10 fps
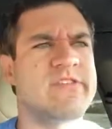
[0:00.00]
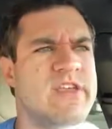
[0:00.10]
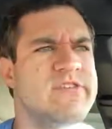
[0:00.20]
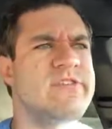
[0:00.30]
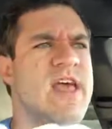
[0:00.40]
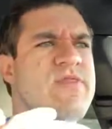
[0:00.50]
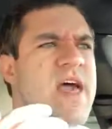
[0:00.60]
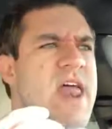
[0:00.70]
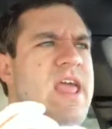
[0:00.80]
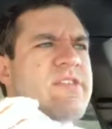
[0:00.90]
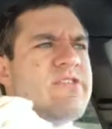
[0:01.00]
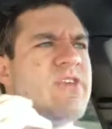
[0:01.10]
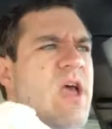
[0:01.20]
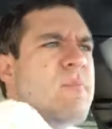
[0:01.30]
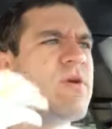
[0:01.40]
They said that
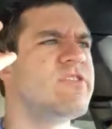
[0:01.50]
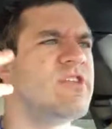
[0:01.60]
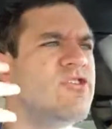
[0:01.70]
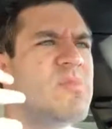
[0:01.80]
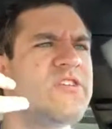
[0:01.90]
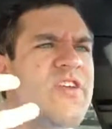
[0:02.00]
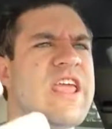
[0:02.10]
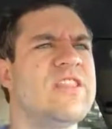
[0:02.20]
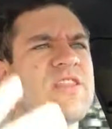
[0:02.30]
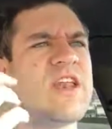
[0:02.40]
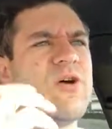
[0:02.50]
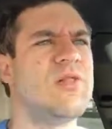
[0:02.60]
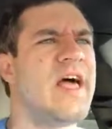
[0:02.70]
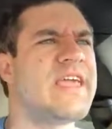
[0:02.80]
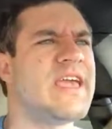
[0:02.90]
it brings in too much heat, that they
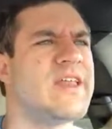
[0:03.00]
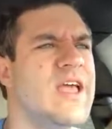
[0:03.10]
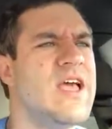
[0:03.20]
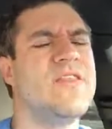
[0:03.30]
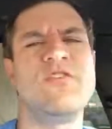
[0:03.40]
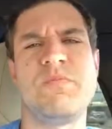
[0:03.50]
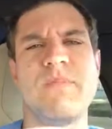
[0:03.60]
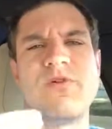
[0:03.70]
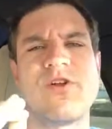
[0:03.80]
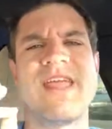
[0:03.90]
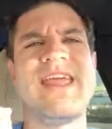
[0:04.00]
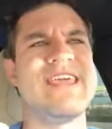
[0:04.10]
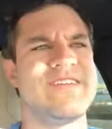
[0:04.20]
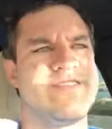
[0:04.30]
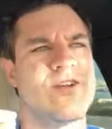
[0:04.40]
don't like it. These people are
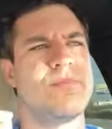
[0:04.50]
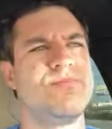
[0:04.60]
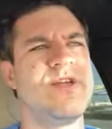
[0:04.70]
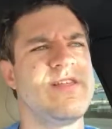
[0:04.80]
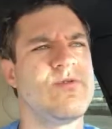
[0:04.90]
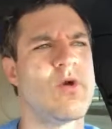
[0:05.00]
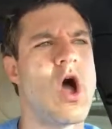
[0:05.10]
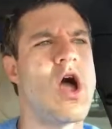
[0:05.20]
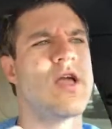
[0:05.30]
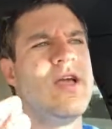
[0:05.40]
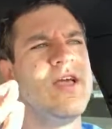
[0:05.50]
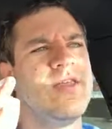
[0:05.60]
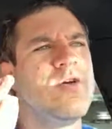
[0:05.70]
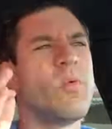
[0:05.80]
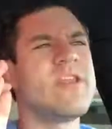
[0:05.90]
idiots. They're completely
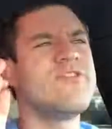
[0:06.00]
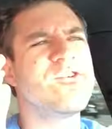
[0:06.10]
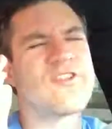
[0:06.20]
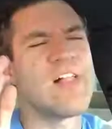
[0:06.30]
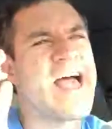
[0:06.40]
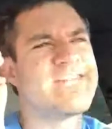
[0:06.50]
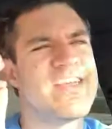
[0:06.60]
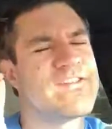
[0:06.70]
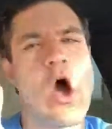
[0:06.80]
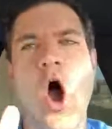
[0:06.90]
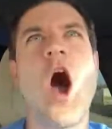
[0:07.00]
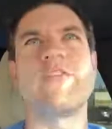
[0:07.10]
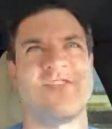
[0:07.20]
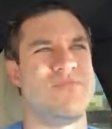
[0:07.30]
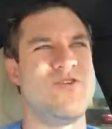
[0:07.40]
wrong. The windshield glass is
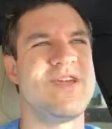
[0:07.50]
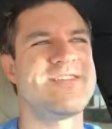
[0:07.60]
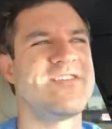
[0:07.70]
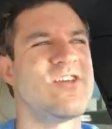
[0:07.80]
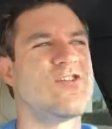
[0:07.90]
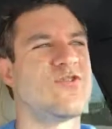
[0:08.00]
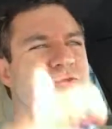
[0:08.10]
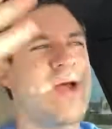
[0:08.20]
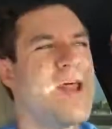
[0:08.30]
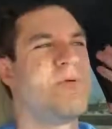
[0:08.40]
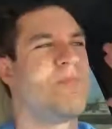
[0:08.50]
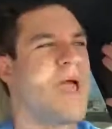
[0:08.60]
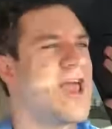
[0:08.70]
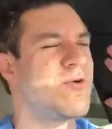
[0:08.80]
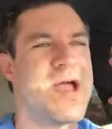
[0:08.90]
awesome. You get this incredible
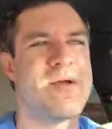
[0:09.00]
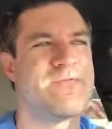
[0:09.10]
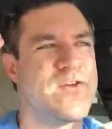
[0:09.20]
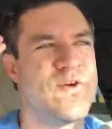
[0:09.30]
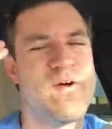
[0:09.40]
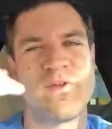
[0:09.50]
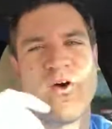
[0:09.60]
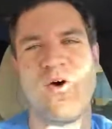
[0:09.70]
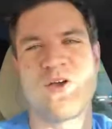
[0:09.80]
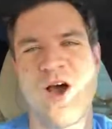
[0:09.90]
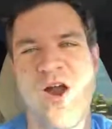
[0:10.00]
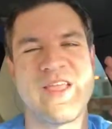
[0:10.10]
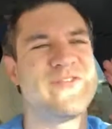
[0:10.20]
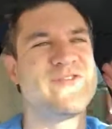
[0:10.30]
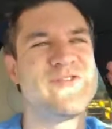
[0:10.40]
panoramic view over the whole car.
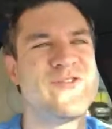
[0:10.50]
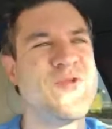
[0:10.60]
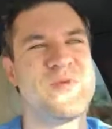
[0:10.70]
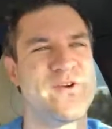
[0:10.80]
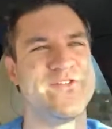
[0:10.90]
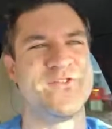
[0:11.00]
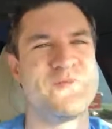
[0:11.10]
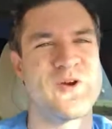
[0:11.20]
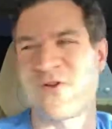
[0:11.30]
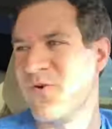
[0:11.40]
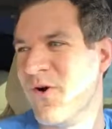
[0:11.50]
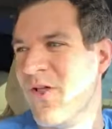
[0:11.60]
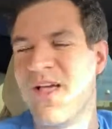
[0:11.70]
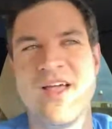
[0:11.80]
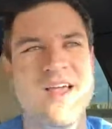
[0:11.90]
It's super, super
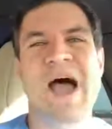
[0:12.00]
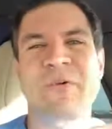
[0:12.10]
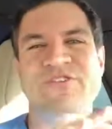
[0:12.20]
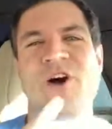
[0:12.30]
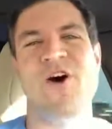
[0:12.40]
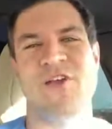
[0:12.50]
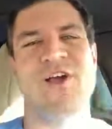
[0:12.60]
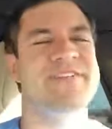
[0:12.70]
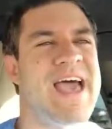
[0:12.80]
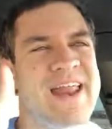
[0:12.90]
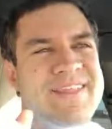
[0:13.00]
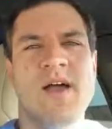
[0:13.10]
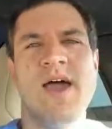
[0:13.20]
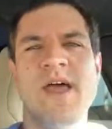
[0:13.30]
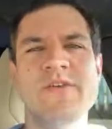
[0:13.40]
cool. I wish all cars had it.
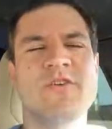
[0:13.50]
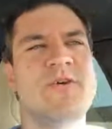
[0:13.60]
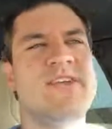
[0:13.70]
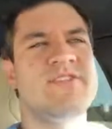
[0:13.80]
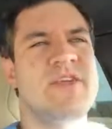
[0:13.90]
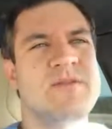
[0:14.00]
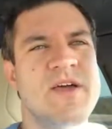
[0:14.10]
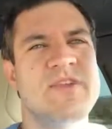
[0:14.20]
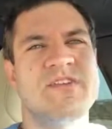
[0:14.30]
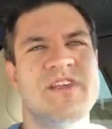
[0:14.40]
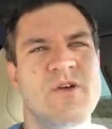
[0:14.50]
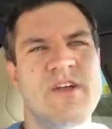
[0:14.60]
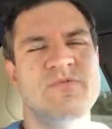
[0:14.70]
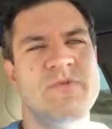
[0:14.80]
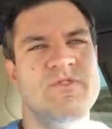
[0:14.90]
Another crazy thing about the
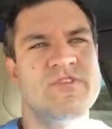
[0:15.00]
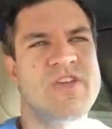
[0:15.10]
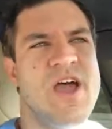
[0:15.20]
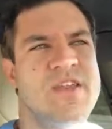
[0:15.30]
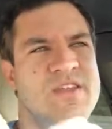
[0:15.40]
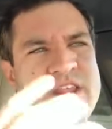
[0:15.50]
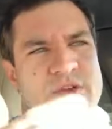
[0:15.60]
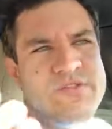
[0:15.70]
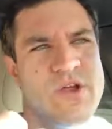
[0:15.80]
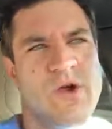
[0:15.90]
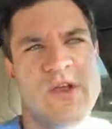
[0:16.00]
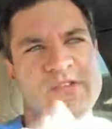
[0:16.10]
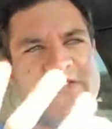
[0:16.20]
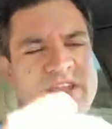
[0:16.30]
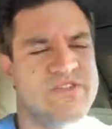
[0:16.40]
acceleration, we've just done, you know, zero to
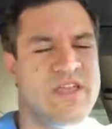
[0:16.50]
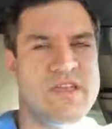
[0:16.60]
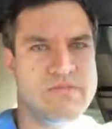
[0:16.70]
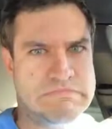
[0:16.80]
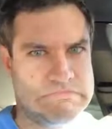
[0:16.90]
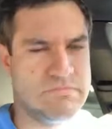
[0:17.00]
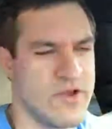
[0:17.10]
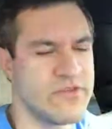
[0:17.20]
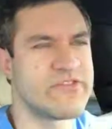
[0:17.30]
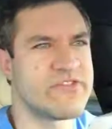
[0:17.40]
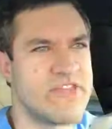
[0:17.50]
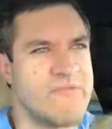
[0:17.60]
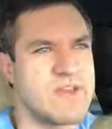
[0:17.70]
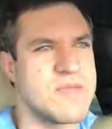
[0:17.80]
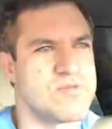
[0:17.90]
60. Here's
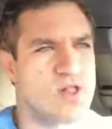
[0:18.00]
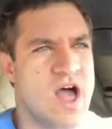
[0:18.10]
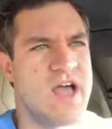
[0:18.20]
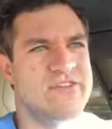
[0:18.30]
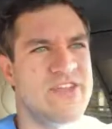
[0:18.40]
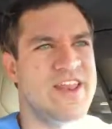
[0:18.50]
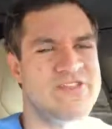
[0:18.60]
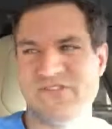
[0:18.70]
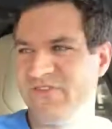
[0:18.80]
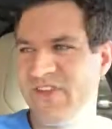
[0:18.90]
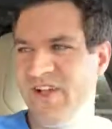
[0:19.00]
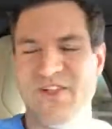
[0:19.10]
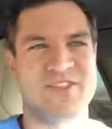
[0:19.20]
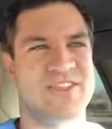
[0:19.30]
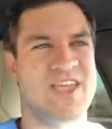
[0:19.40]
70 plus, and it's
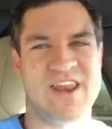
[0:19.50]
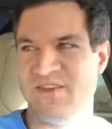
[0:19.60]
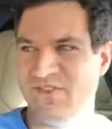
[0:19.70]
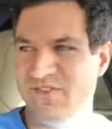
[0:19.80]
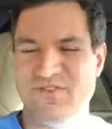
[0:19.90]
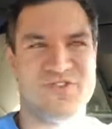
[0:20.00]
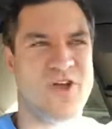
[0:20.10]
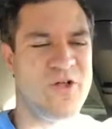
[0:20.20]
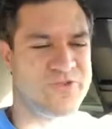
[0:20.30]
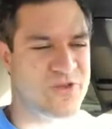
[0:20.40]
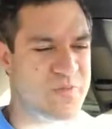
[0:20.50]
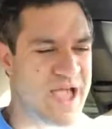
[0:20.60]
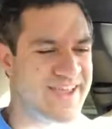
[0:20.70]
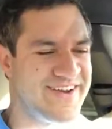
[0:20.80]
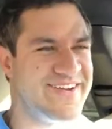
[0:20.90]
still kind of jolts you
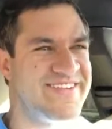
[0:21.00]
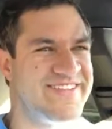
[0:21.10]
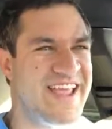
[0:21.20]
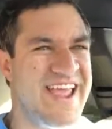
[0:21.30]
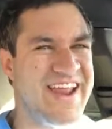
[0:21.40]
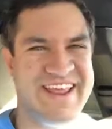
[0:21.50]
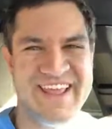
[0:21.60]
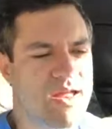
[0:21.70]
back in your seat.